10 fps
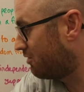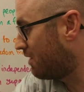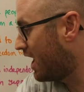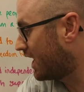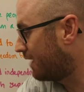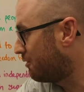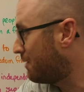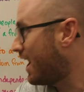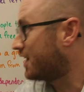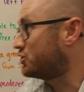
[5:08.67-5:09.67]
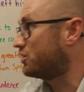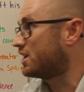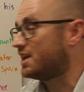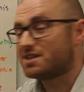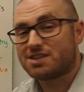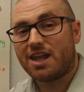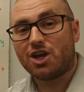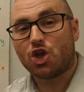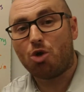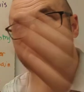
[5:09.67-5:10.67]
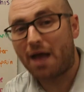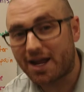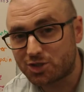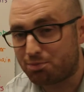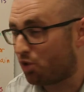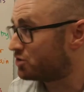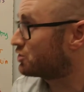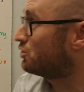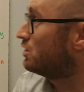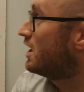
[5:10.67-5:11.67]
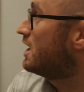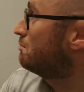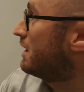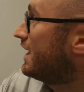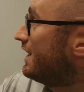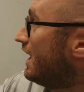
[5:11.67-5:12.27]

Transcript: Do you mind coming back? So the king decided to go back to Portugal, but he